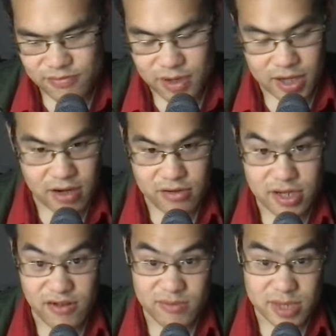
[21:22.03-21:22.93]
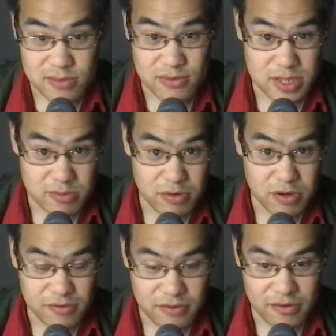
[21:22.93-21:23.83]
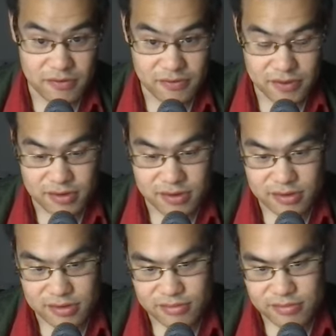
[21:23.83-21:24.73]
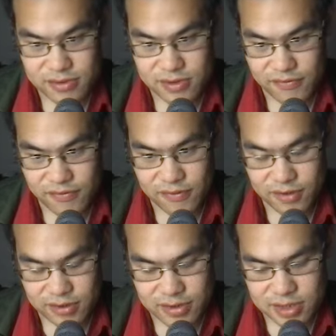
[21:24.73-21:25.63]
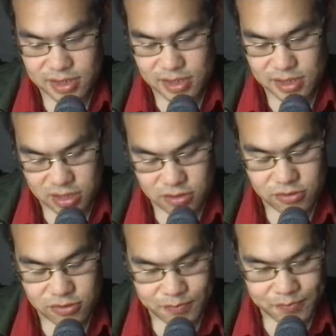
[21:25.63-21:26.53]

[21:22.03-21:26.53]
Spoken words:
Hungarian governments were supportive of CEU.